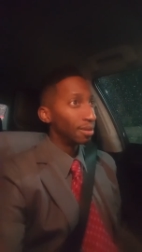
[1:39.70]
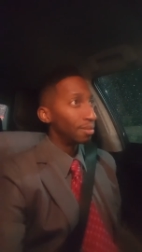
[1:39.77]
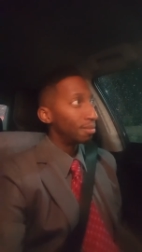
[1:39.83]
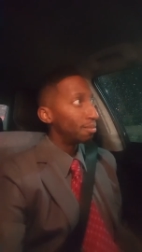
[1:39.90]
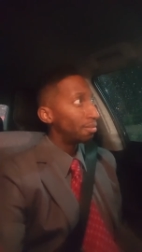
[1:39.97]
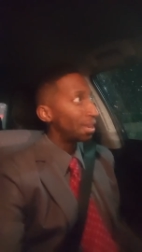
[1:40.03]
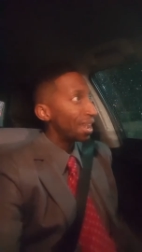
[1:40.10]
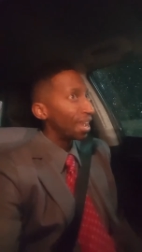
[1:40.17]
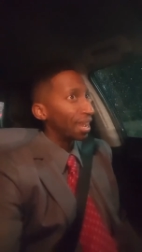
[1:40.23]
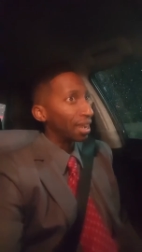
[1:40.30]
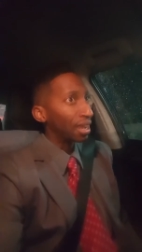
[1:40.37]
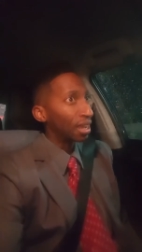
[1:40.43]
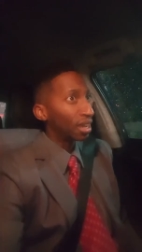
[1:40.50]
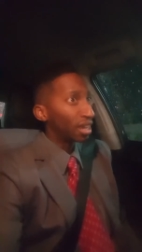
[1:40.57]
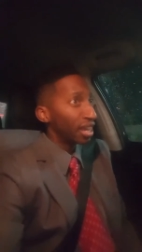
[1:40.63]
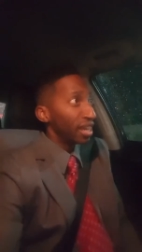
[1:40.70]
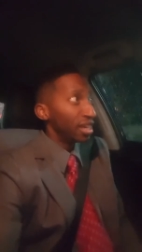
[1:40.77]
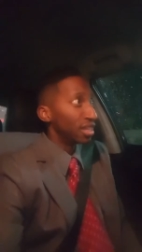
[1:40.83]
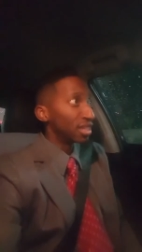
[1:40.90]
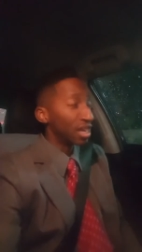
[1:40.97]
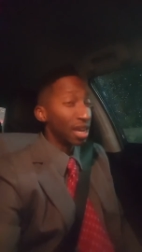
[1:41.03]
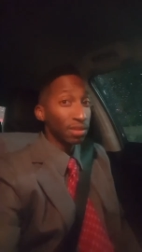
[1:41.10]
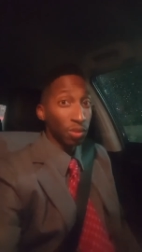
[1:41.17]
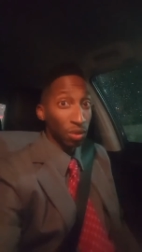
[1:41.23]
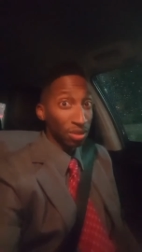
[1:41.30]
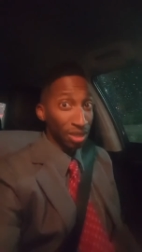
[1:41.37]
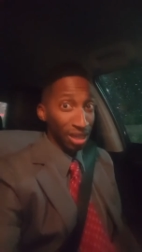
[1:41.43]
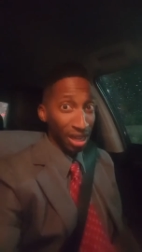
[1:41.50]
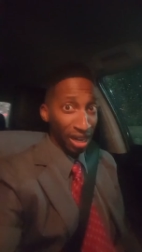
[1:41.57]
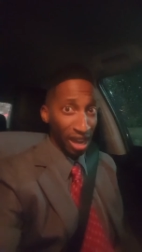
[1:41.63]
at? My goodness, and I'm supposed
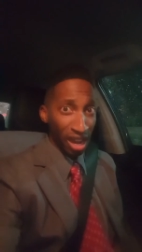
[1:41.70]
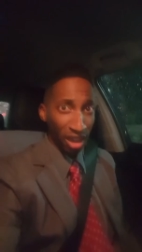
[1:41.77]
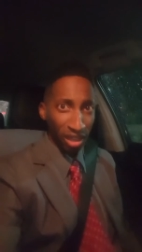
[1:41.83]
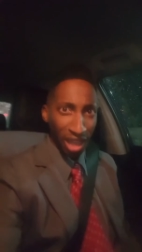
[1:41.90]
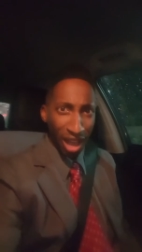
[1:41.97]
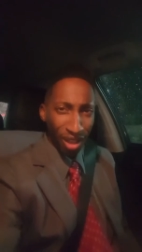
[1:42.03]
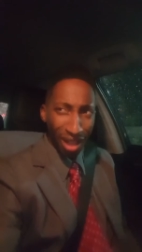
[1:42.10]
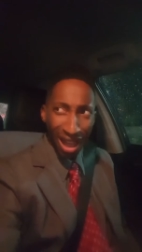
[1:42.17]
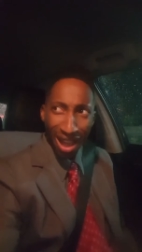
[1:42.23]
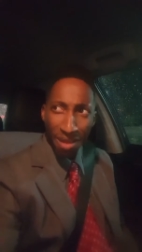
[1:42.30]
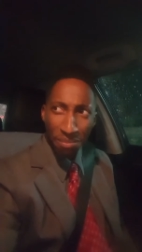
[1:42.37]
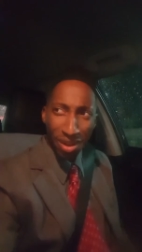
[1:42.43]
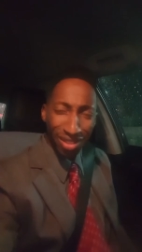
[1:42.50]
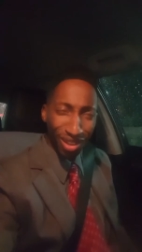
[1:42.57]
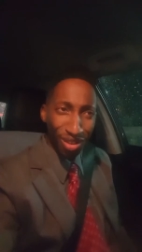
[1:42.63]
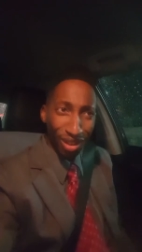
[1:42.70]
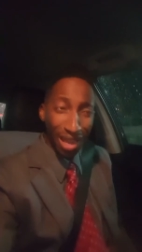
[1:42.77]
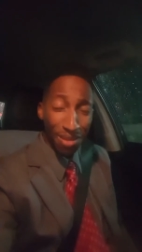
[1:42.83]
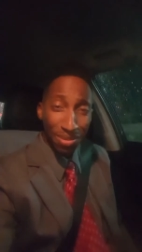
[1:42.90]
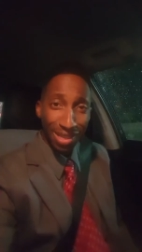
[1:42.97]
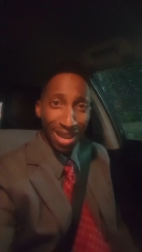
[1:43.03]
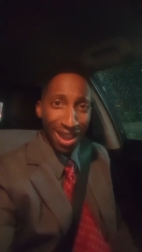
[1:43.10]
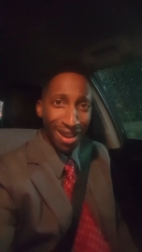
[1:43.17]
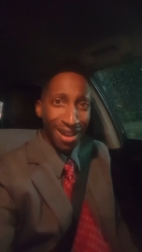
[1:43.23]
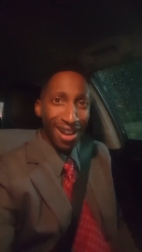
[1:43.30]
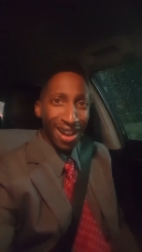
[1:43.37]
to get a hair. Y'all, how brother gonna keep his hair